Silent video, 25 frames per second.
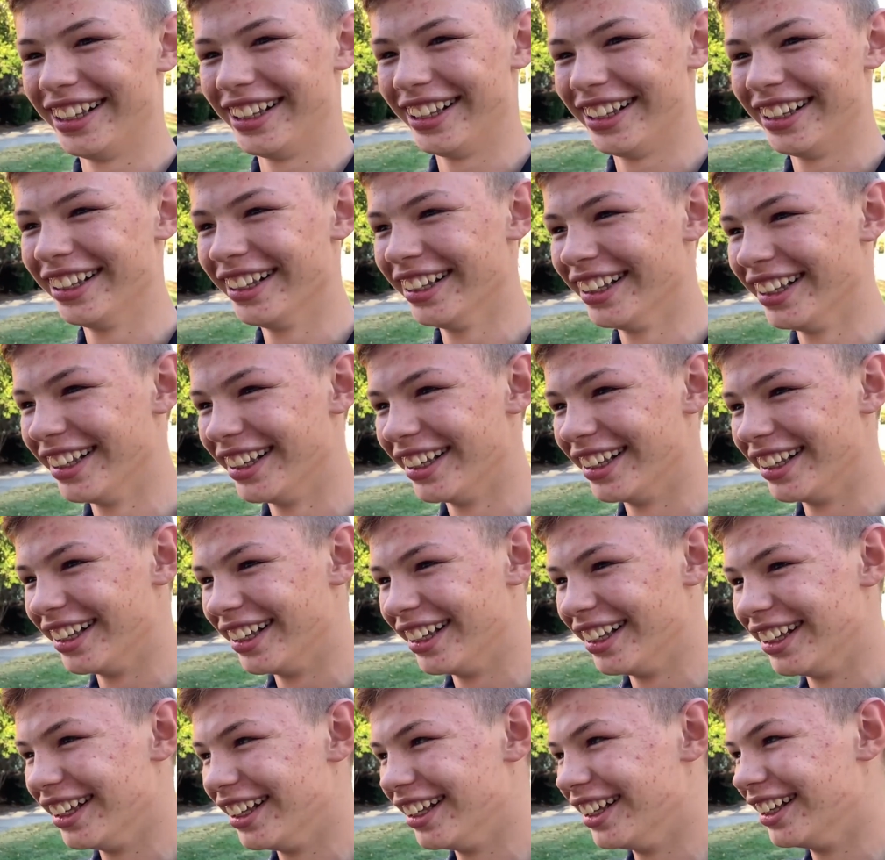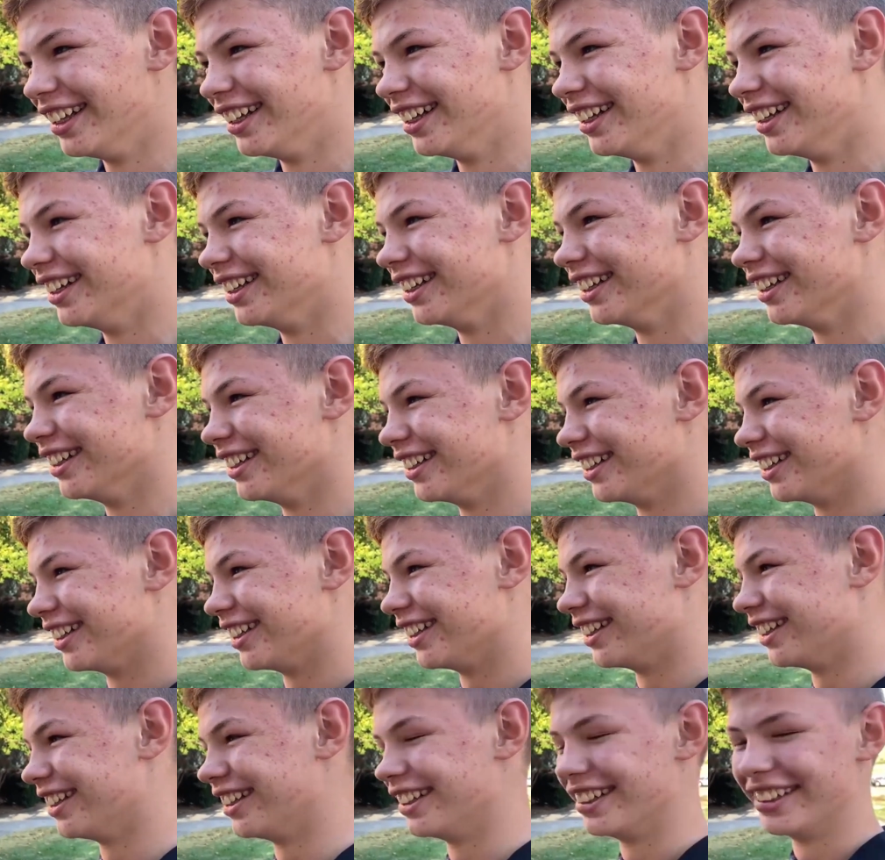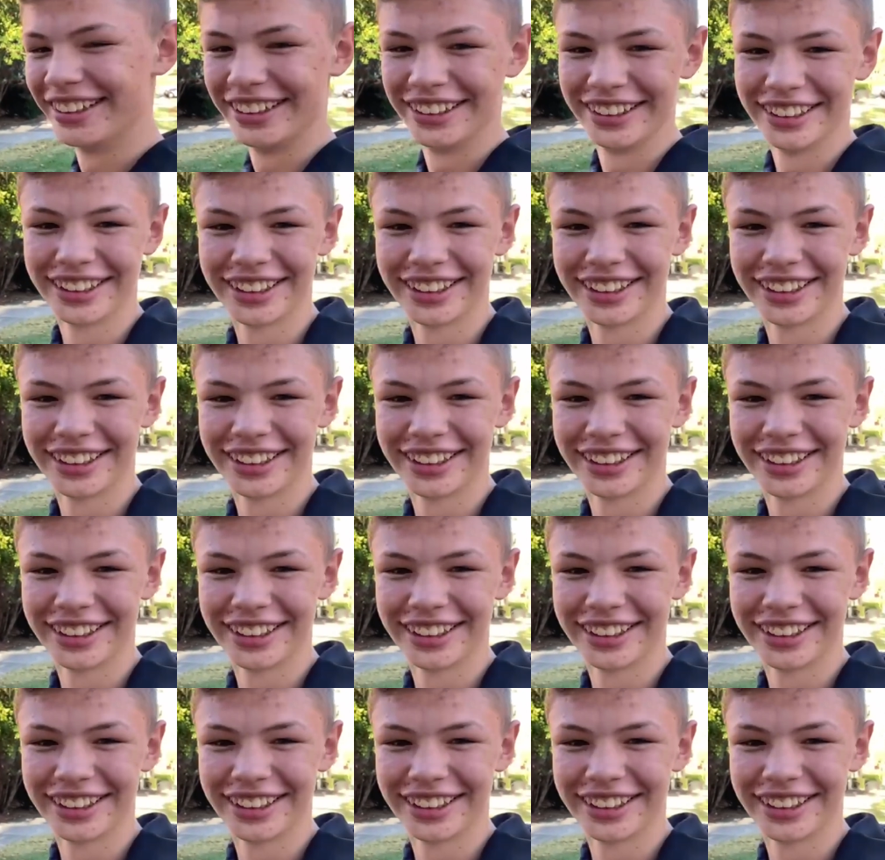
Wow. That's that's not what happened,